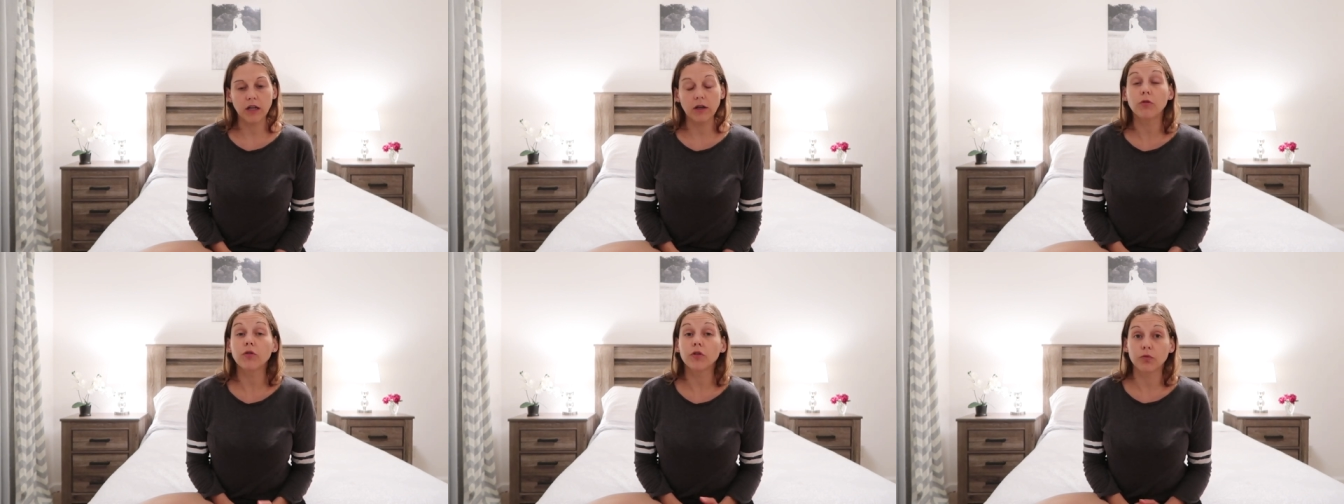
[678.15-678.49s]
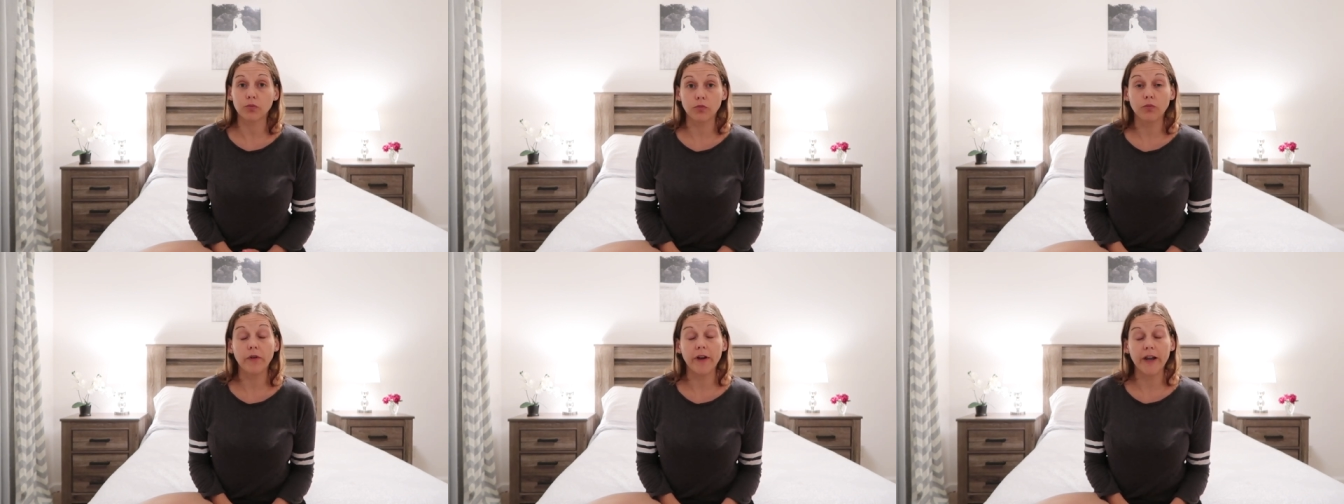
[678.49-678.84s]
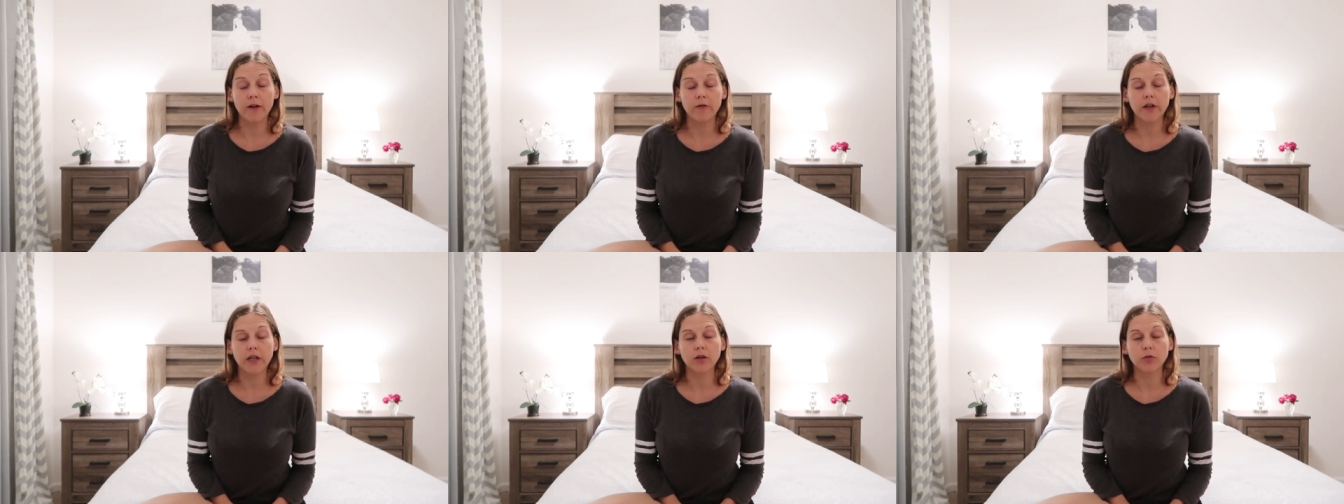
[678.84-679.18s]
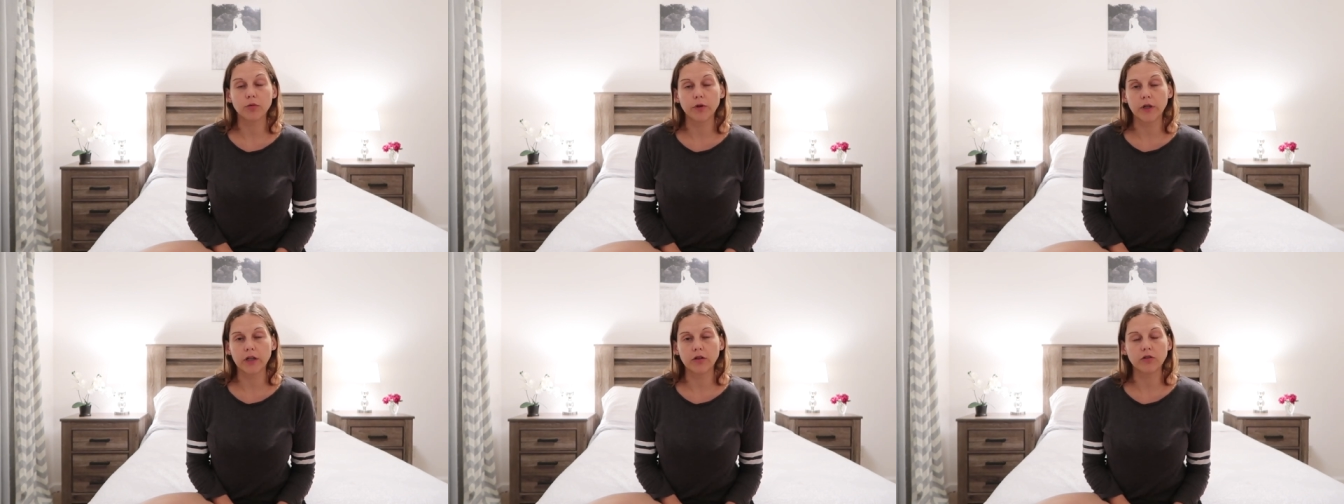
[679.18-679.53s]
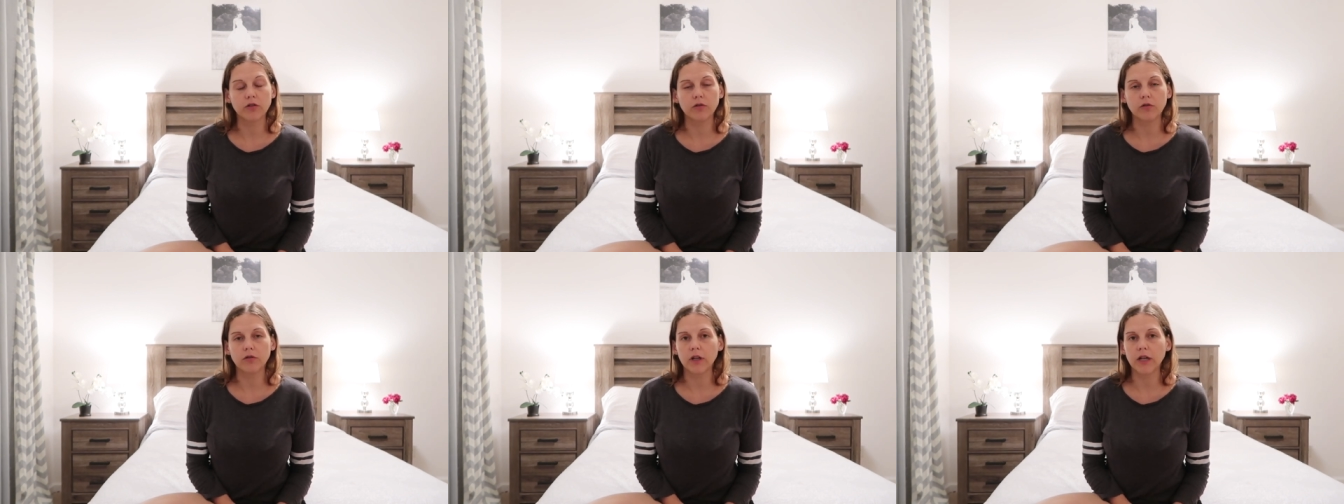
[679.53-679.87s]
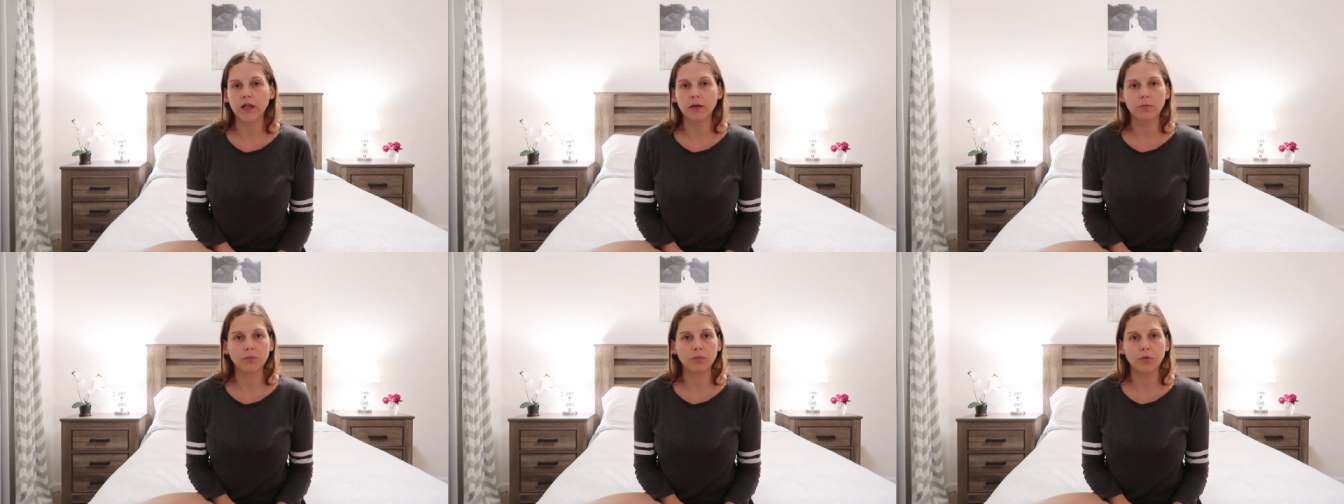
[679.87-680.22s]
it was very quick too,
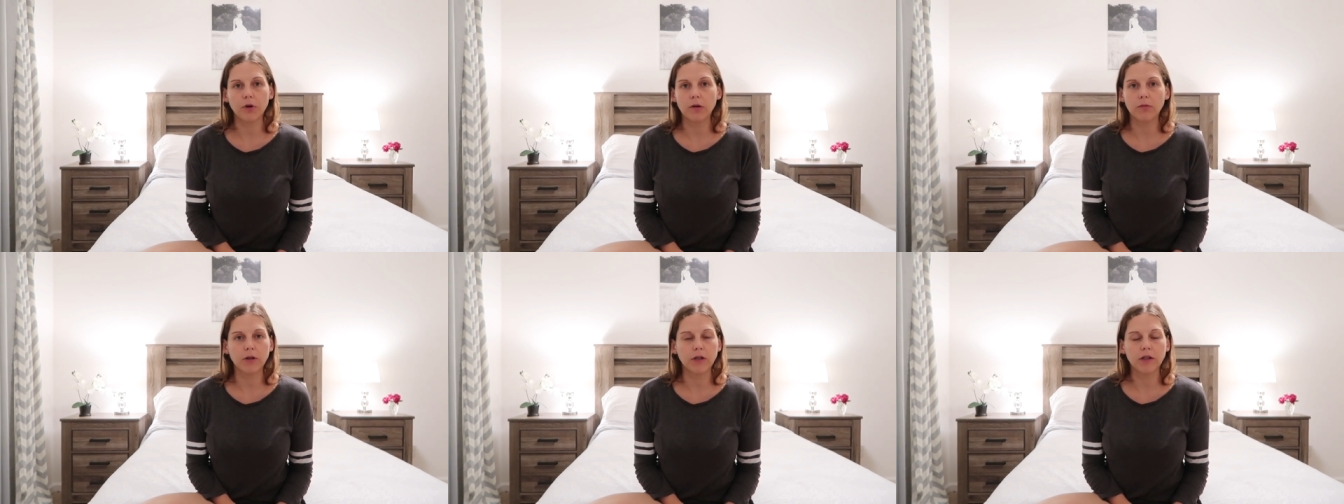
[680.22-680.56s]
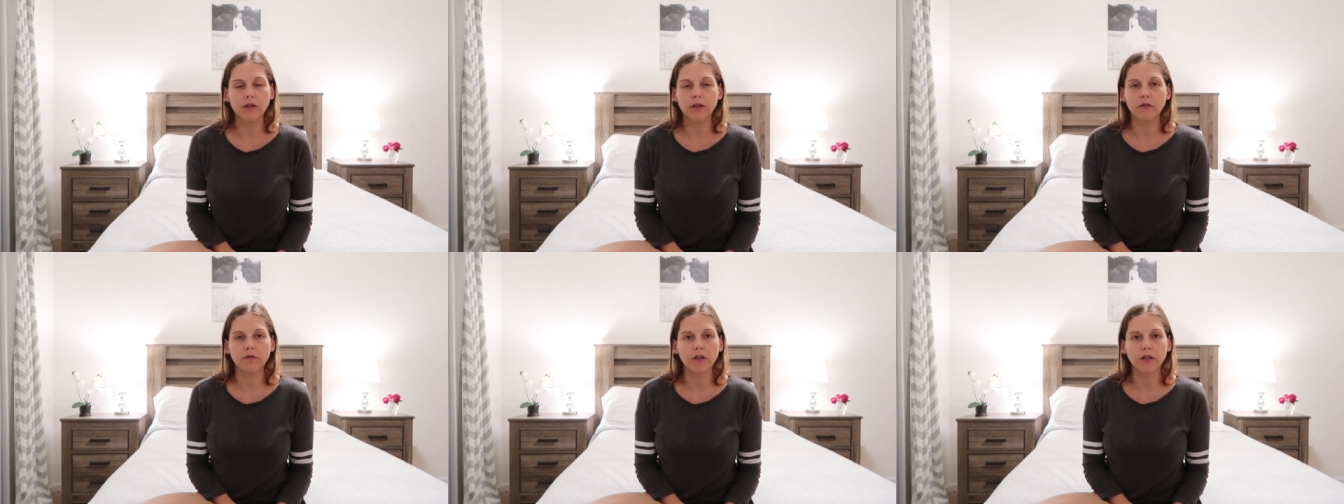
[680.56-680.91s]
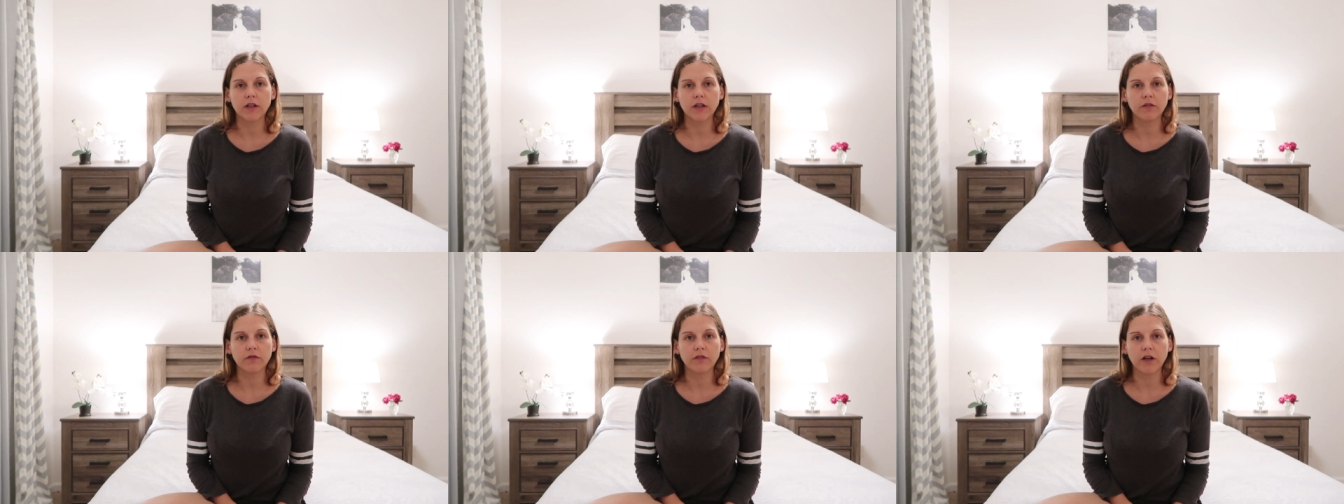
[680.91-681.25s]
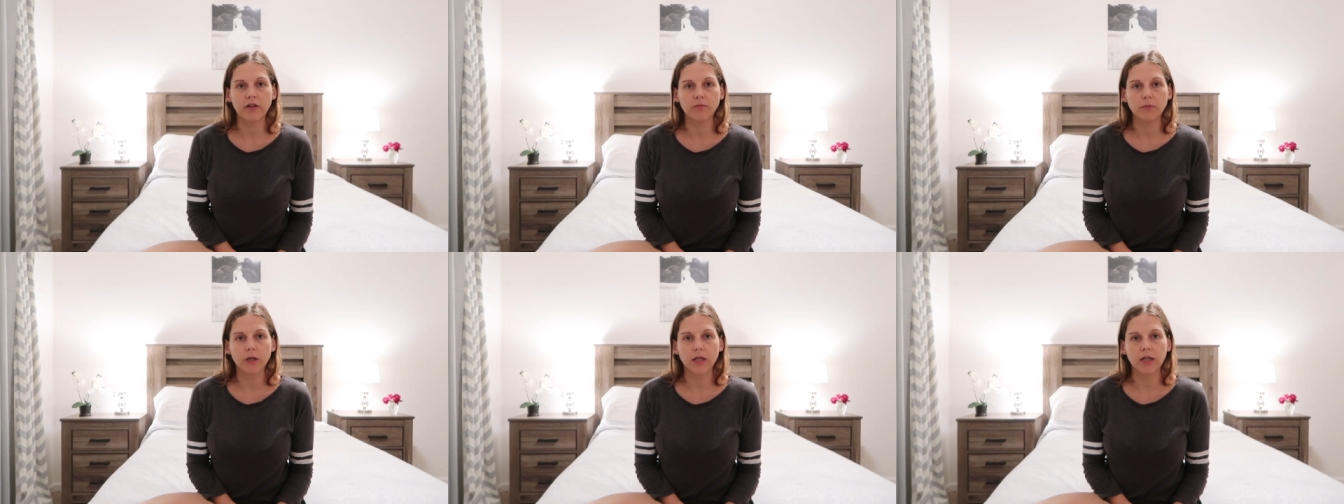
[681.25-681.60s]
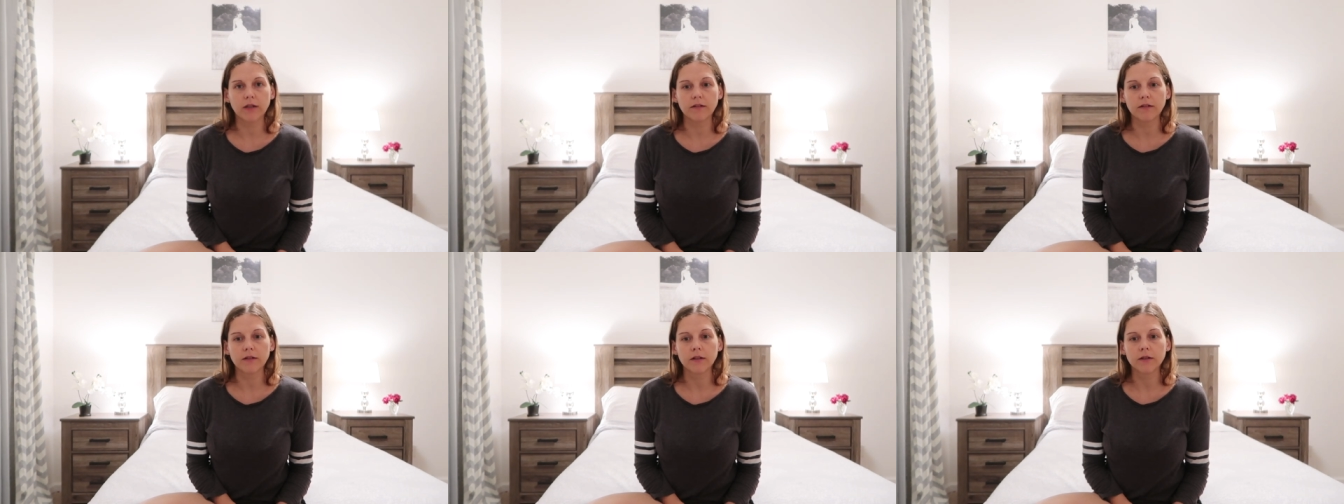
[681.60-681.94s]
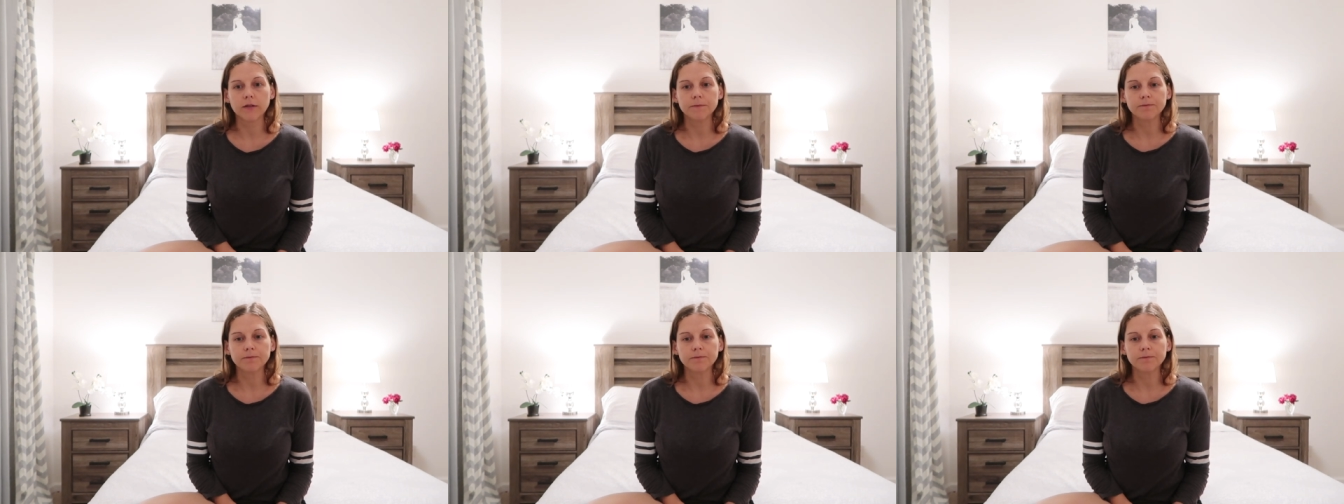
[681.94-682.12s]
like probably didn't even take five minutes.